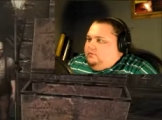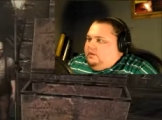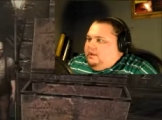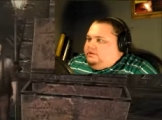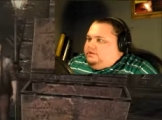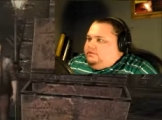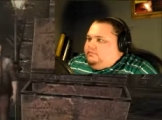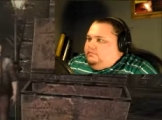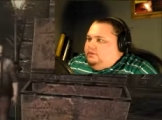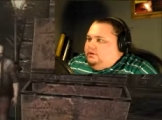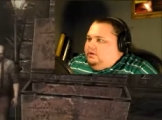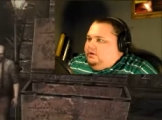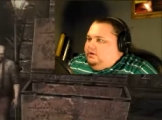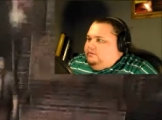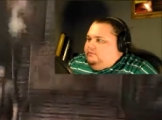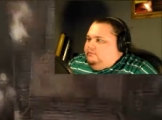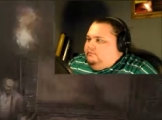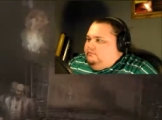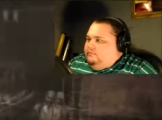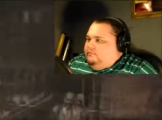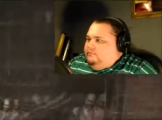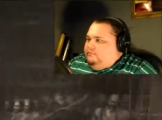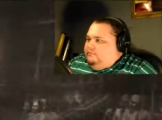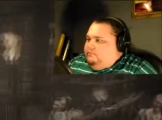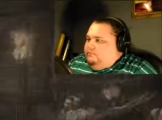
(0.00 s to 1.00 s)
That should be good.
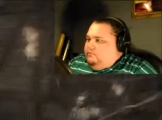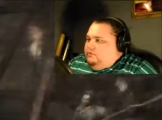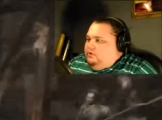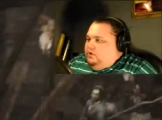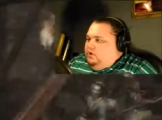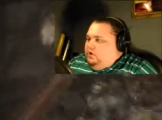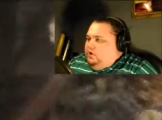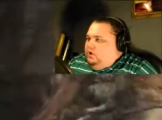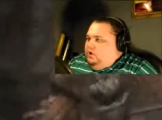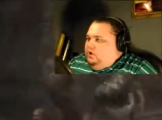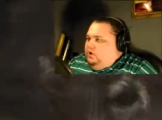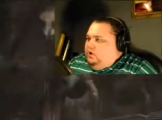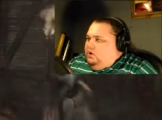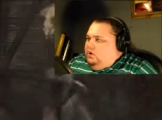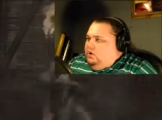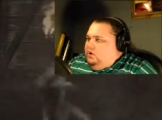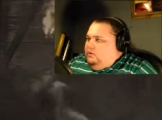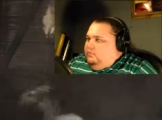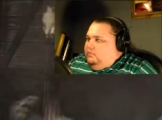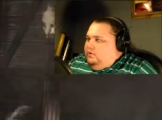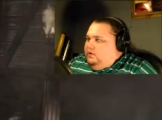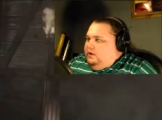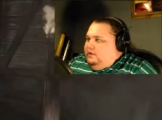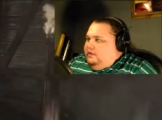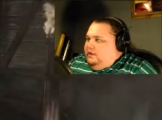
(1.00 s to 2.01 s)

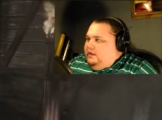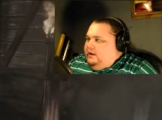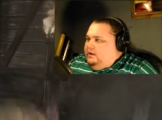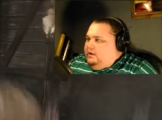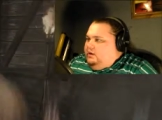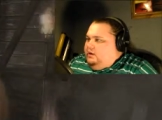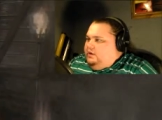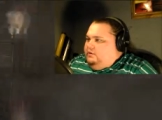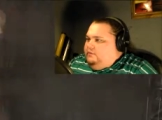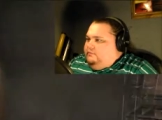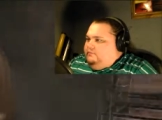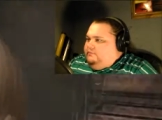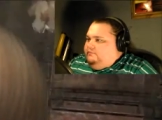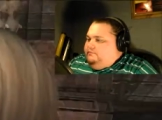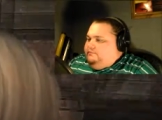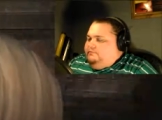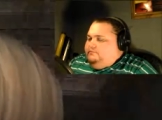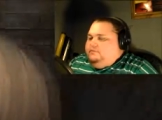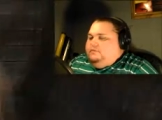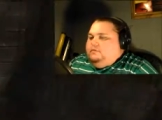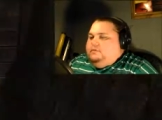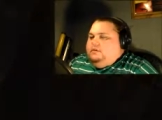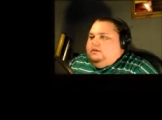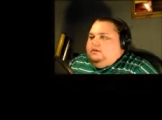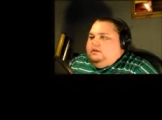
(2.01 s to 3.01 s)
Oh boy, that hurt.
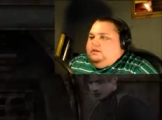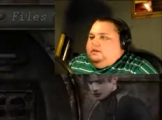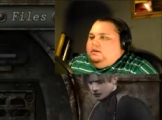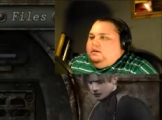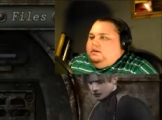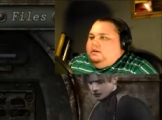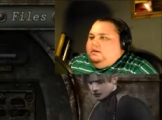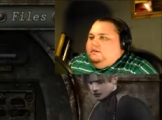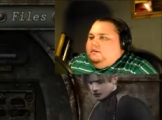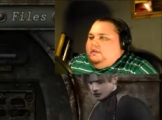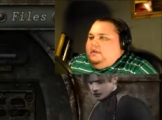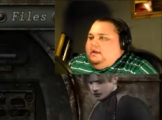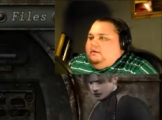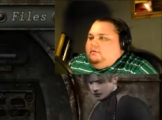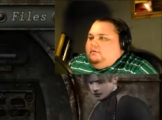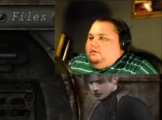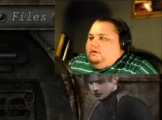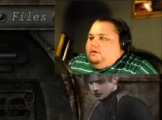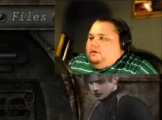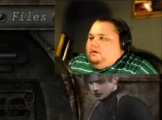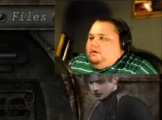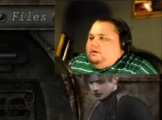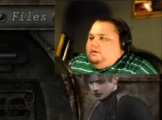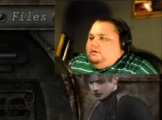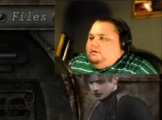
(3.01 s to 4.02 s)
That one
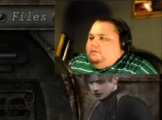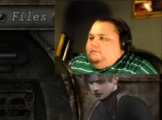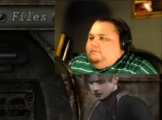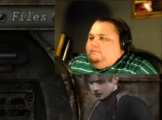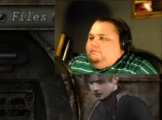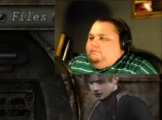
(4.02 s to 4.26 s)
hurt.